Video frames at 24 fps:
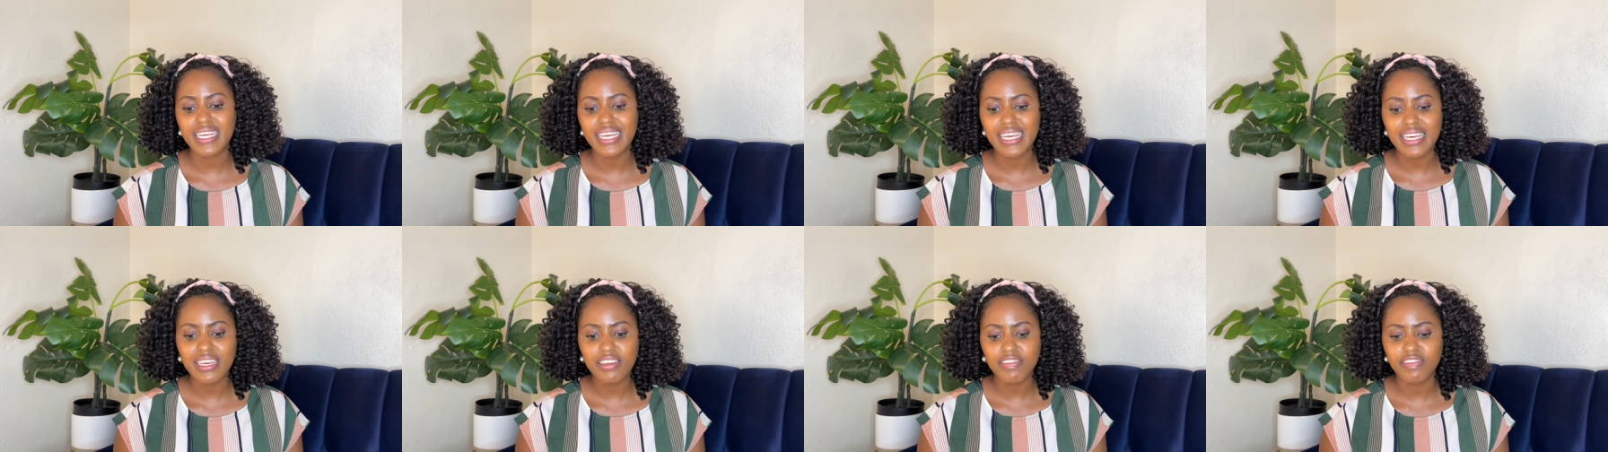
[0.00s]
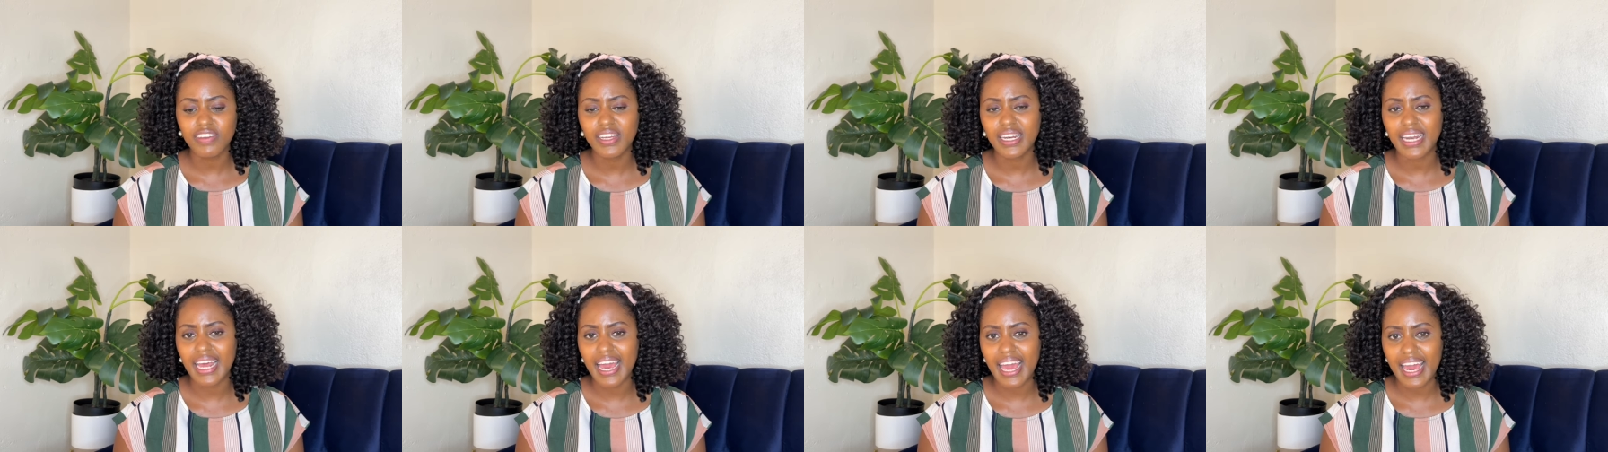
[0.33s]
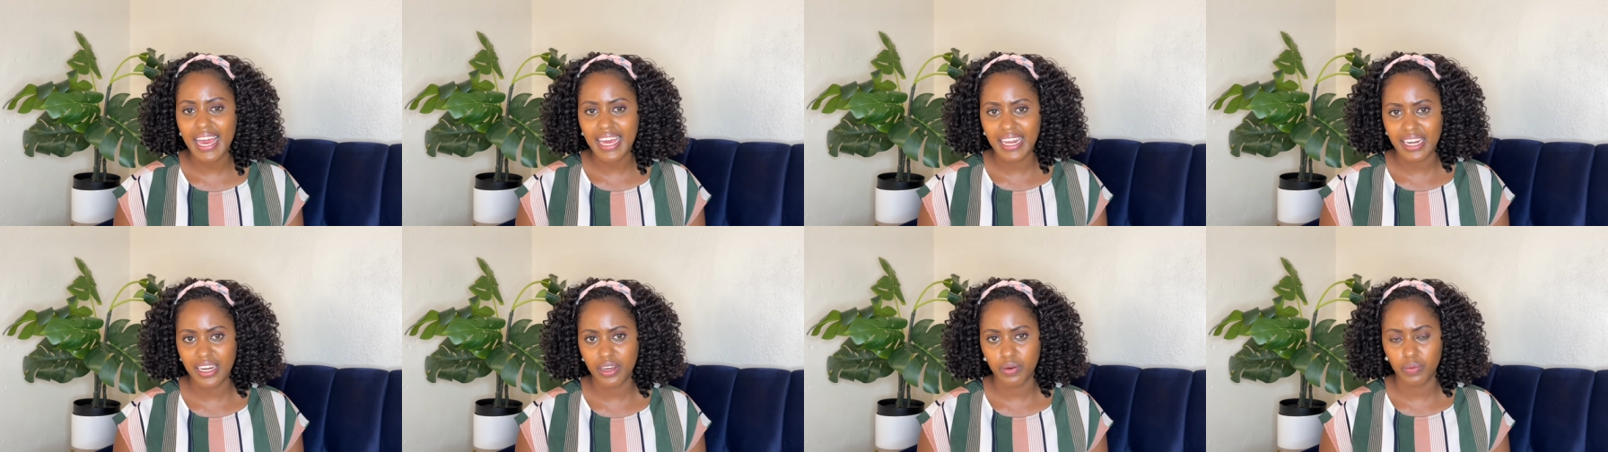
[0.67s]
even
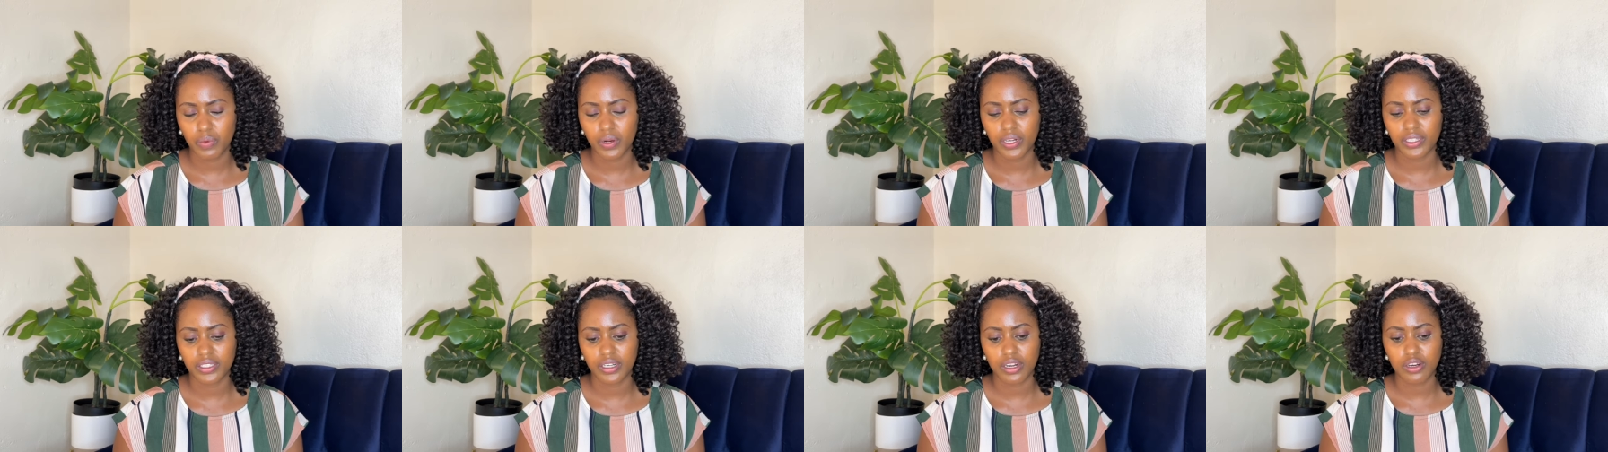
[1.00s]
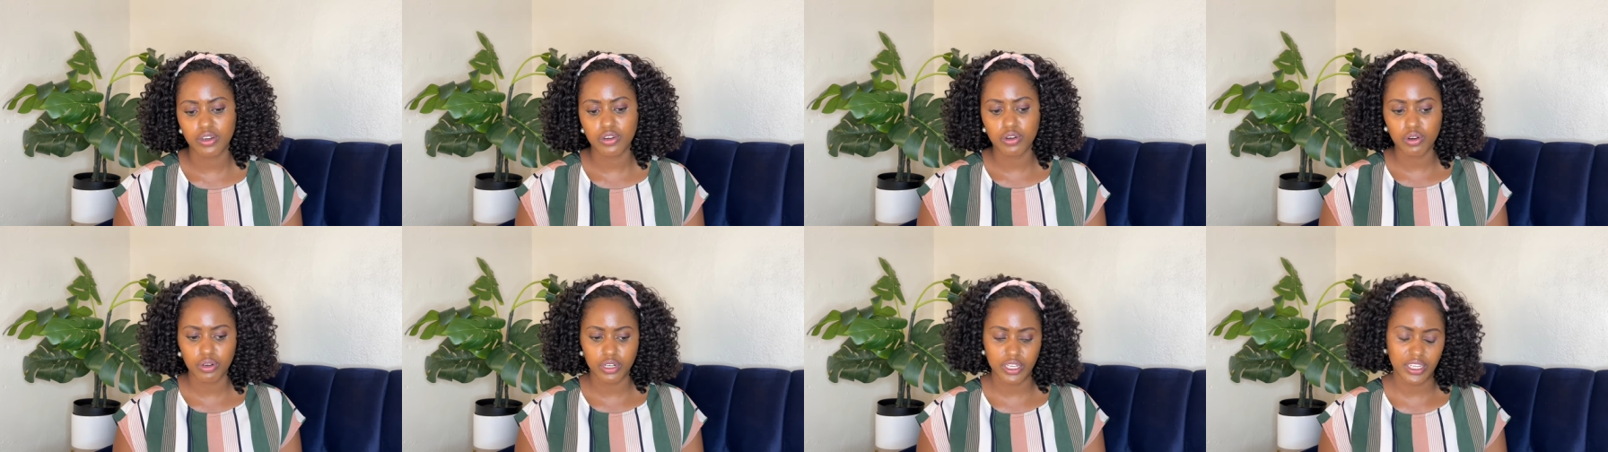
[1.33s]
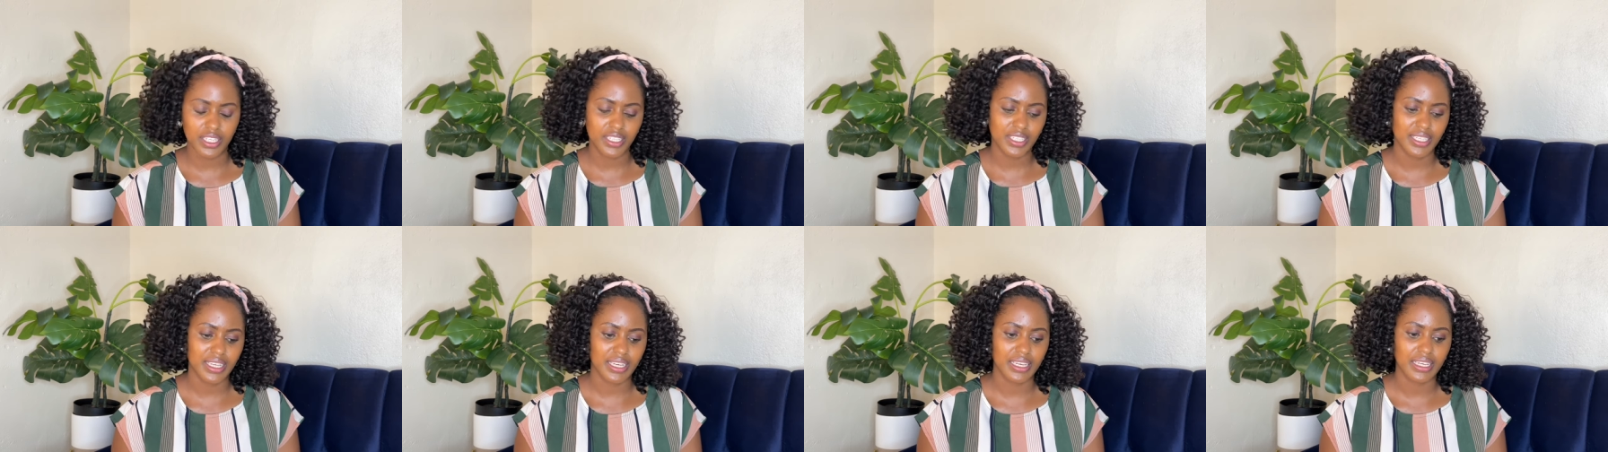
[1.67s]
anyone
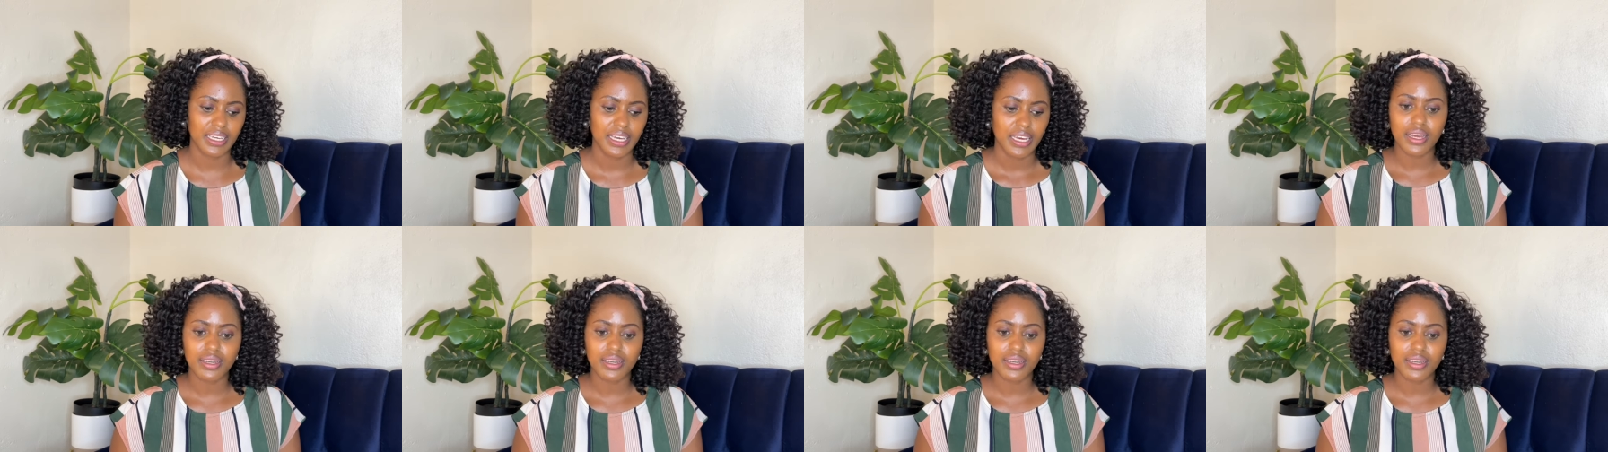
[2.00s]
noticing